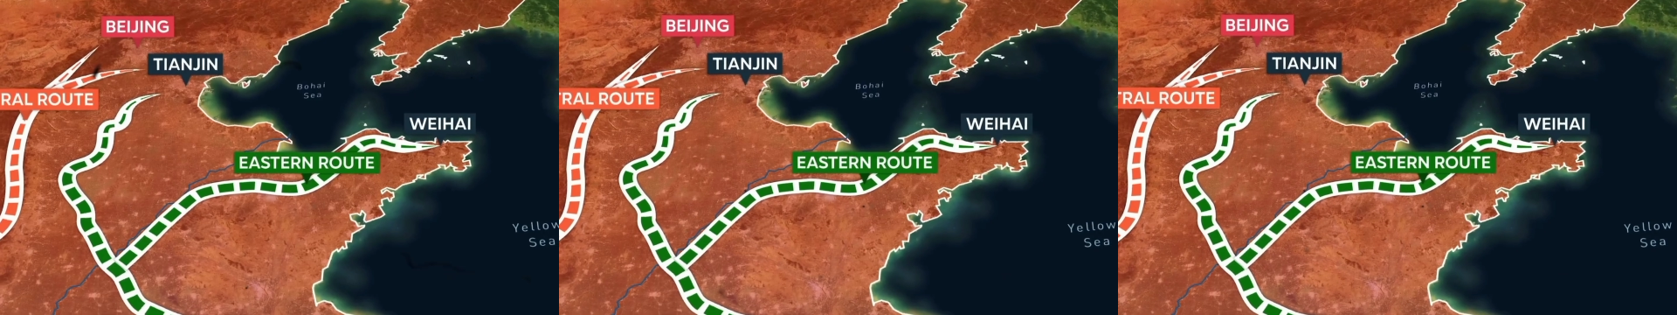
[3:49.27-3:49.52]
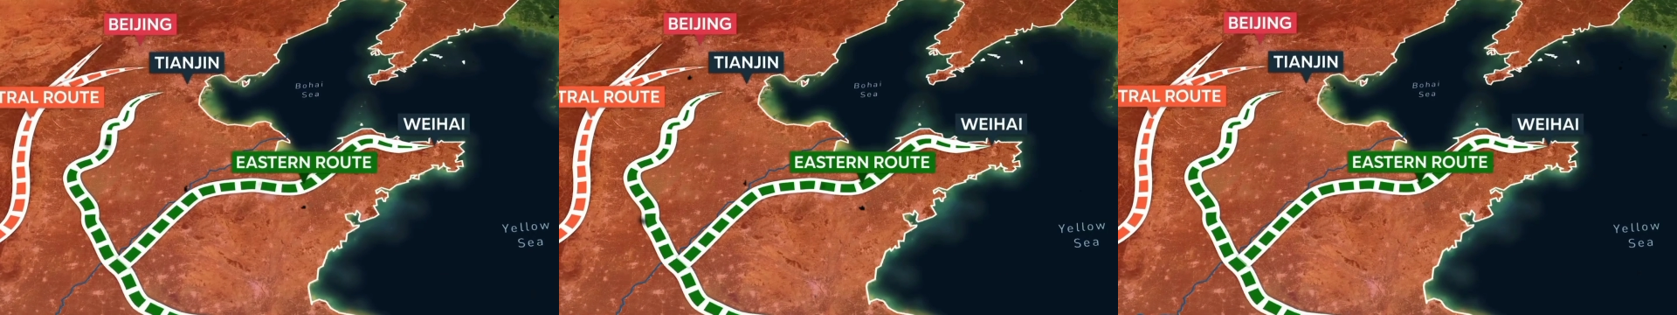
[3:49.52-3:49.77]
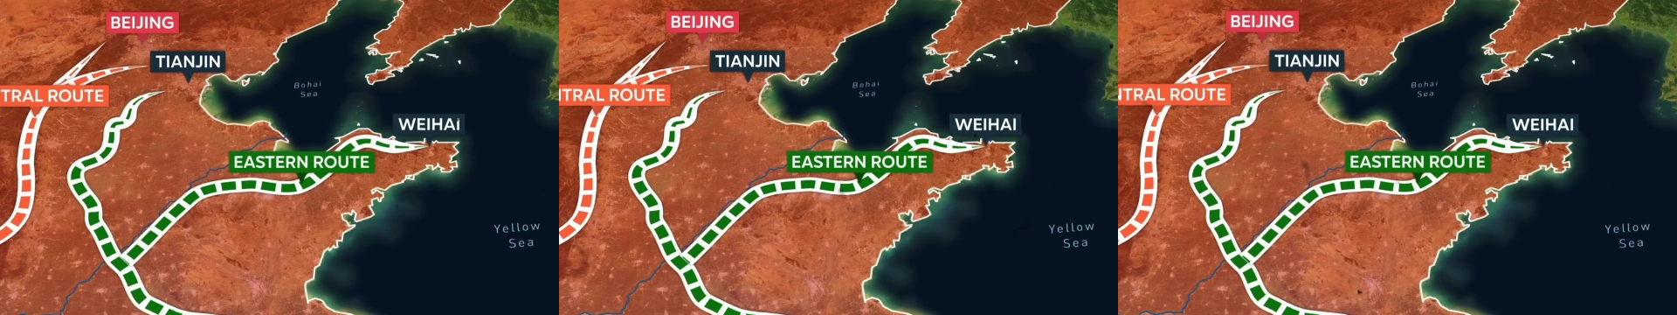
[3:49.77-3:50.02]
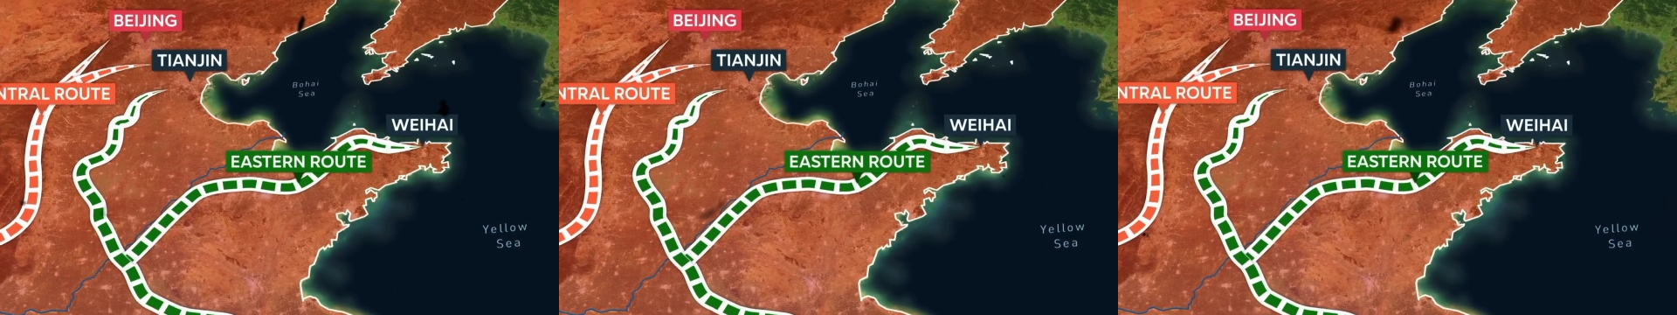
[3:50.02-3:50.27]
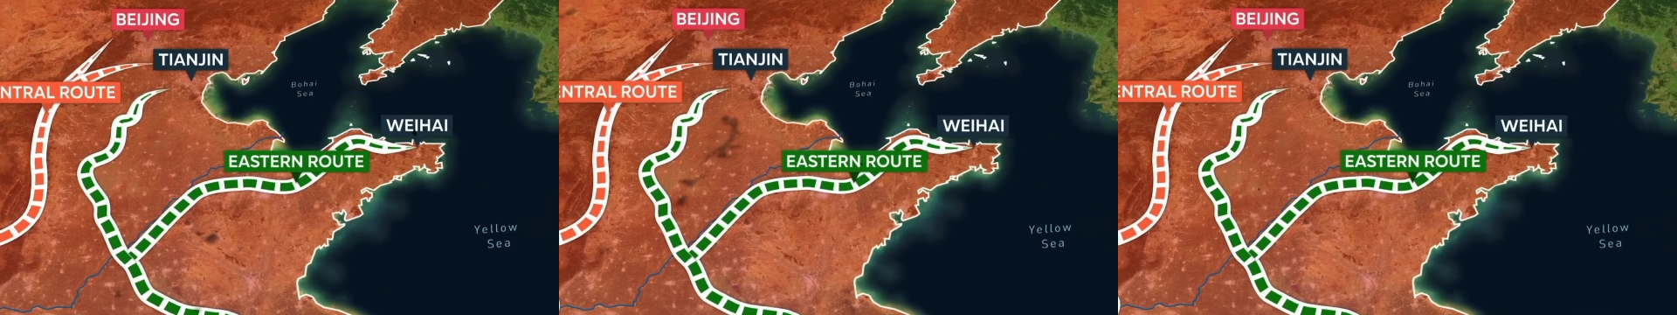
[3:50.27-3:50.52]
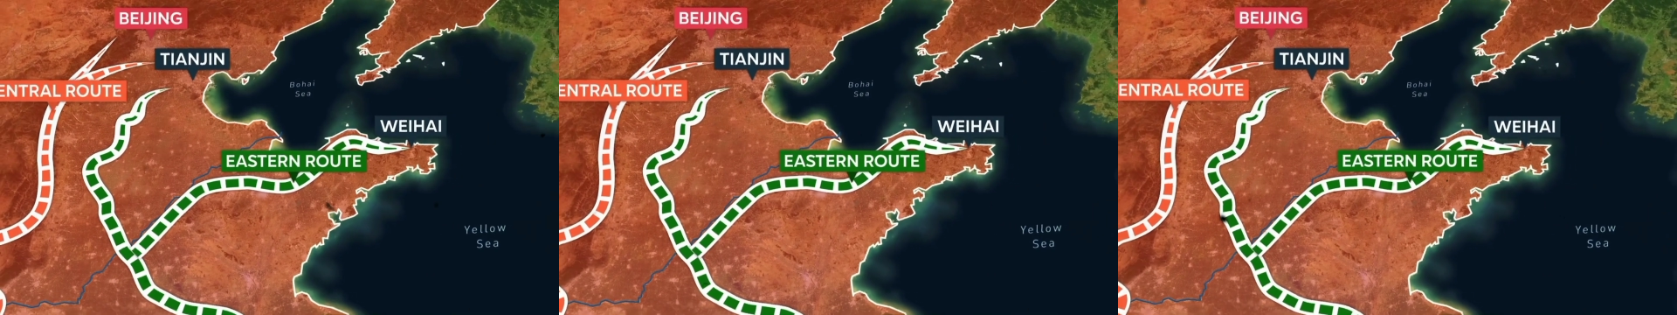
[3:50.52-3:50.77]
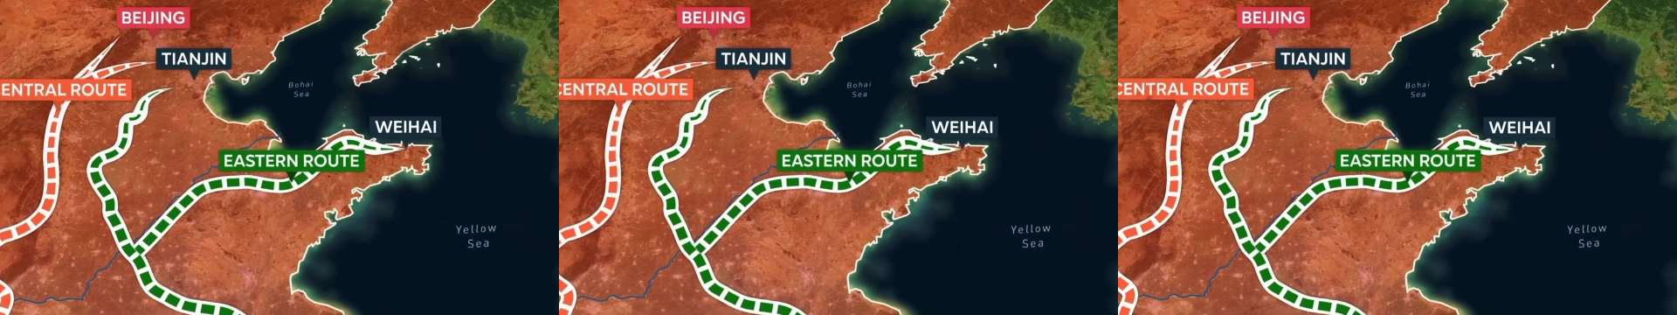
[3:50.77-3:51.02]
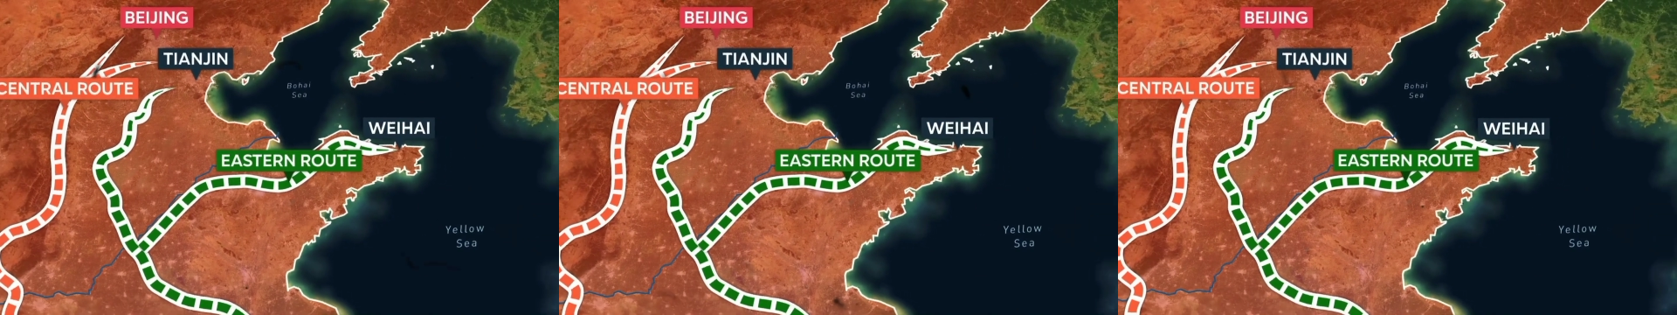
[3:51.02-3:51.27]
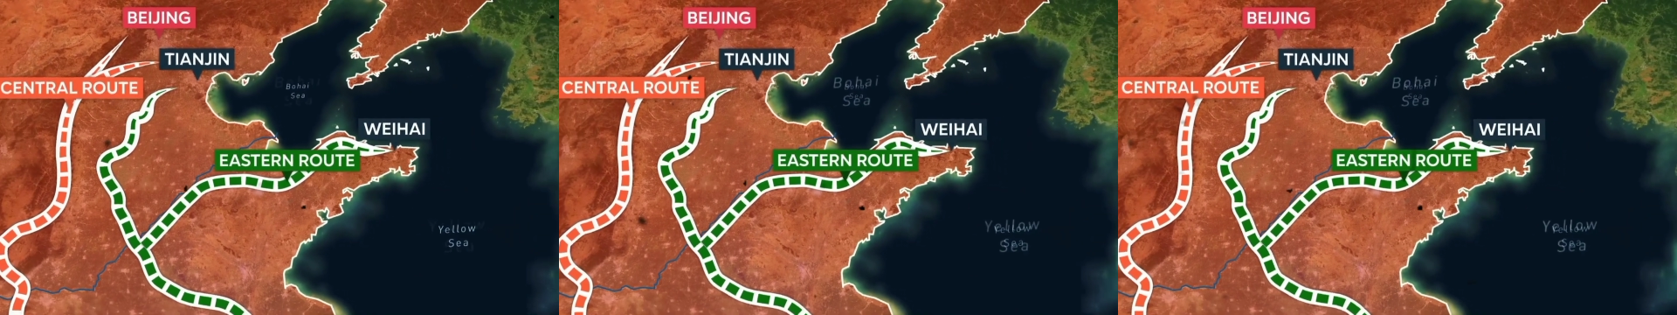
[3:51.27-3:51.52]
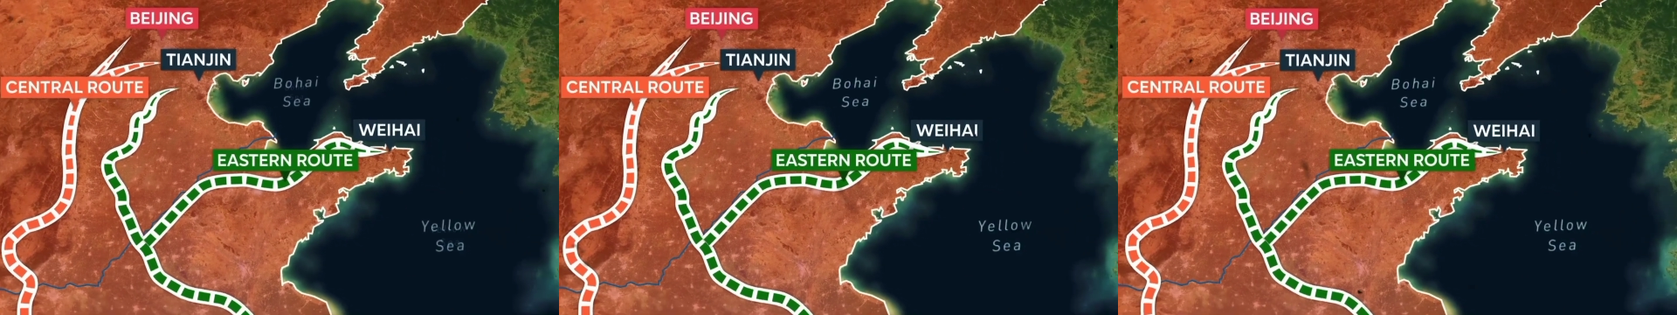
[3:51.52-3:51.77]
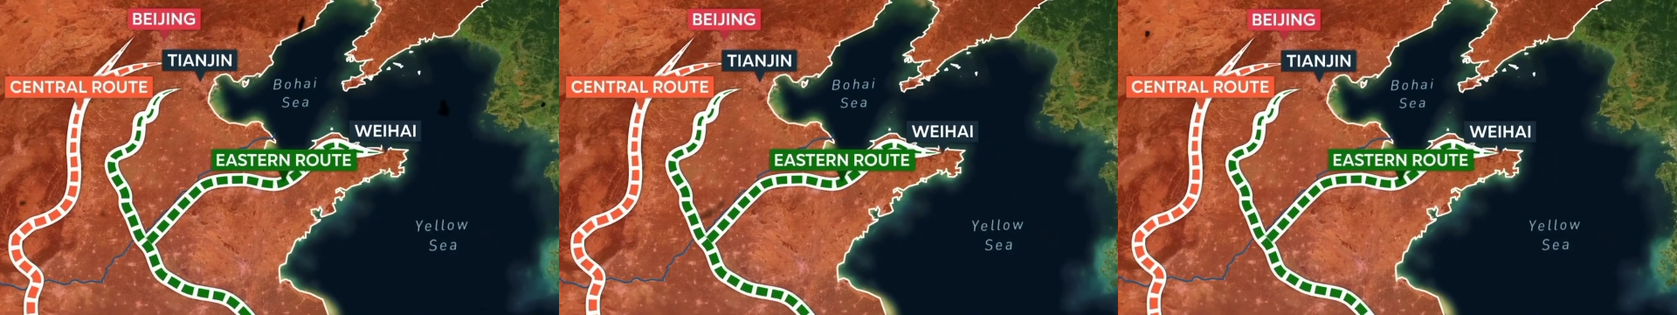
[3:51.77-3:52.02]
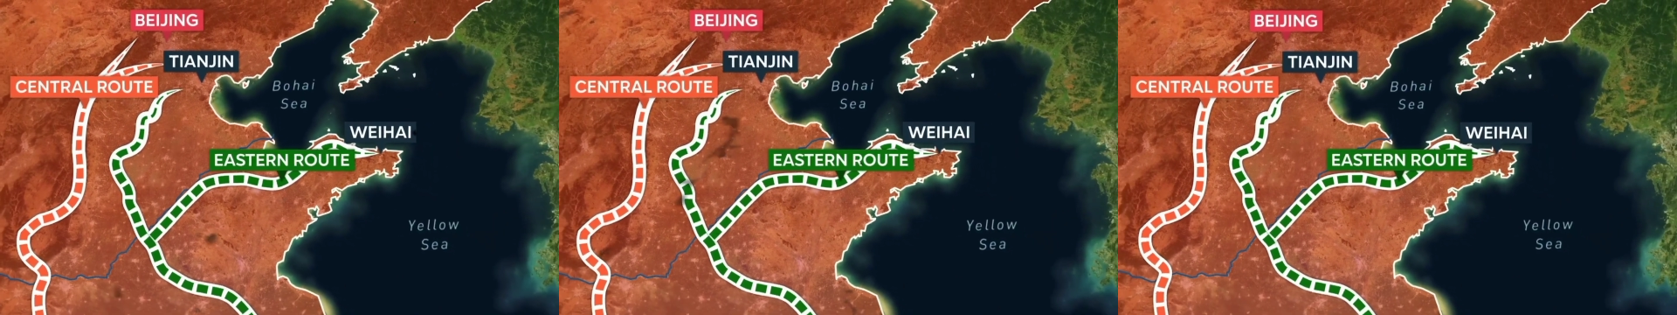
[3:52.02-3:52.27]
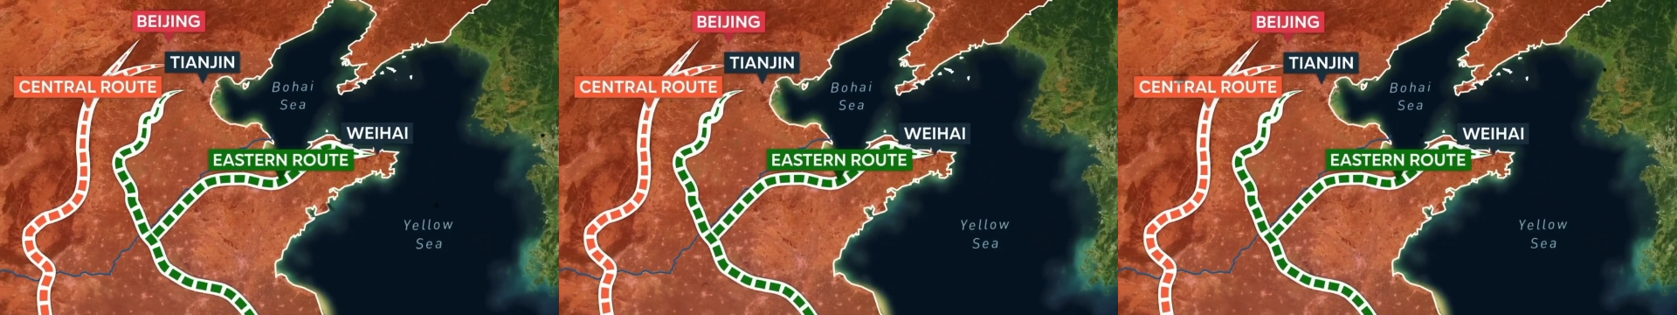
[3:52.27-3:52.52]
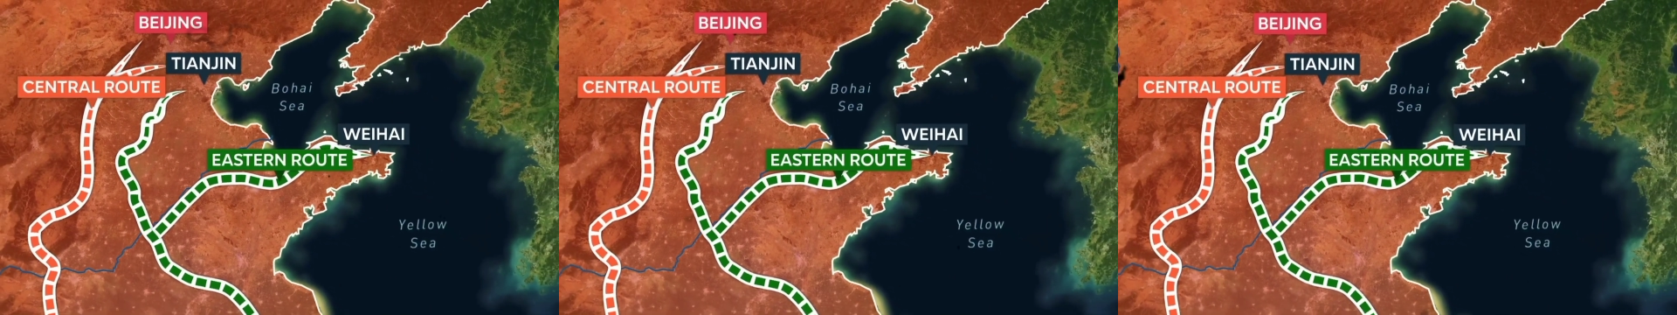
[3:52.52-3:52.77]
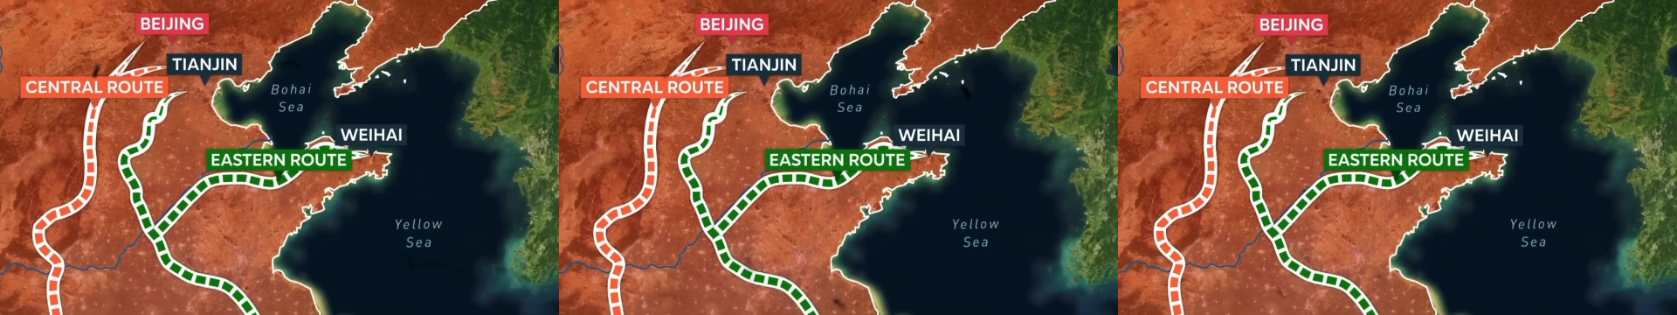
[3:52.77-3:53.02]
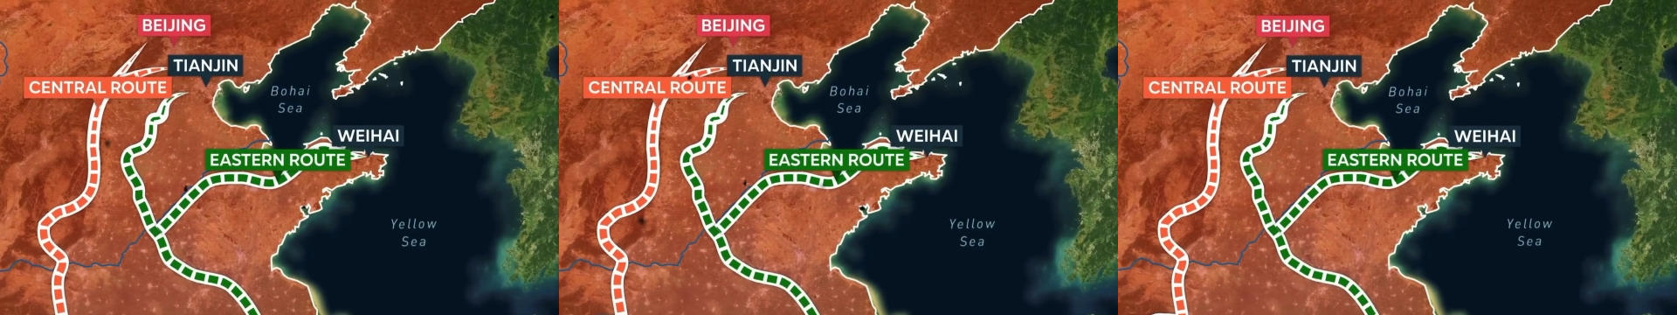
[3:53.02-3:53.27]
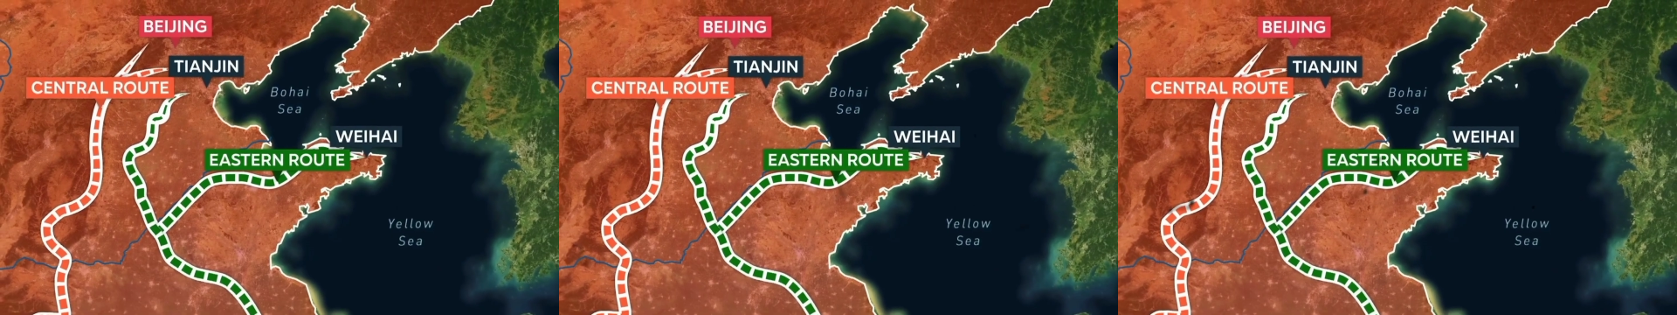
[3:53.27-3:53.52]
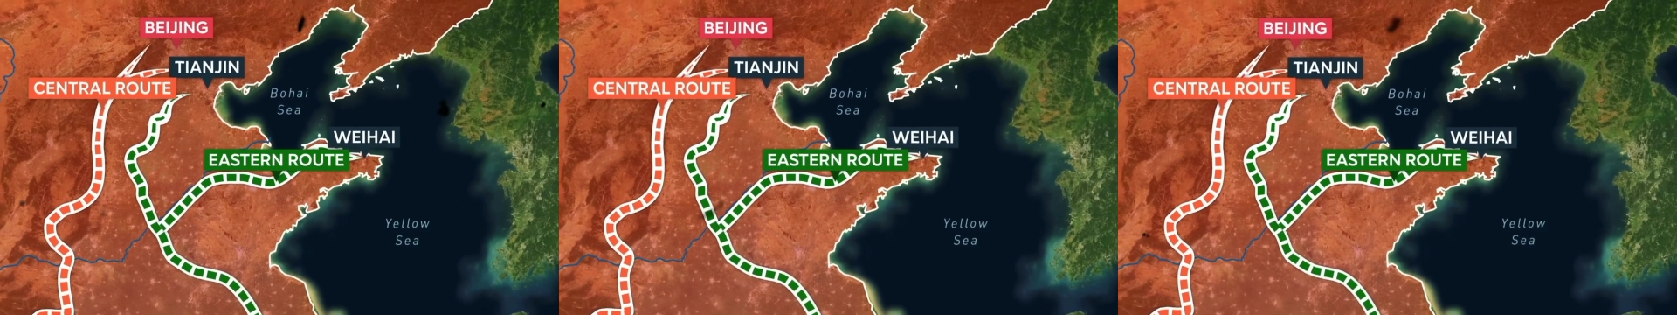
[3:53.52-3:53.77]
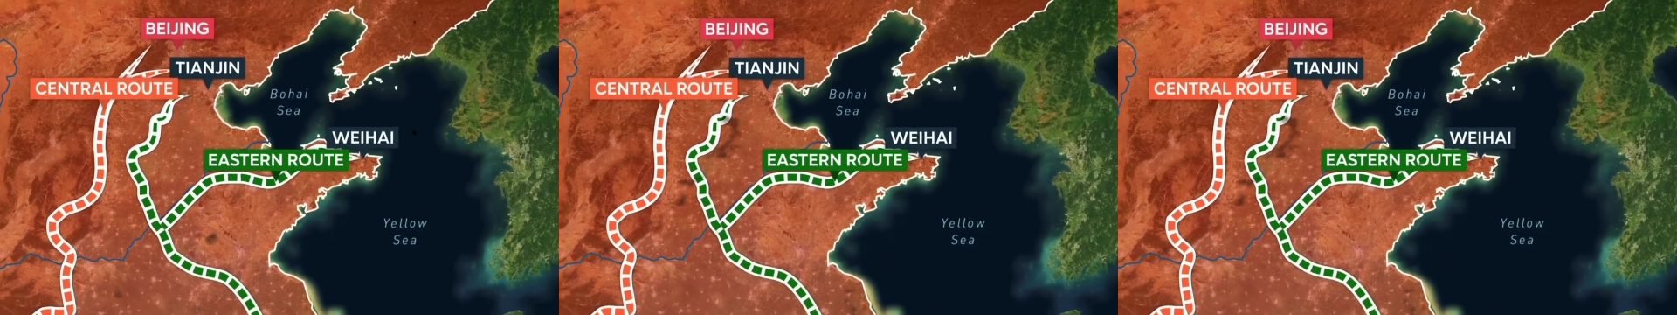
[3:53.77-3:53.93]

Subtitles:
No face is visible, so there are no lips to read.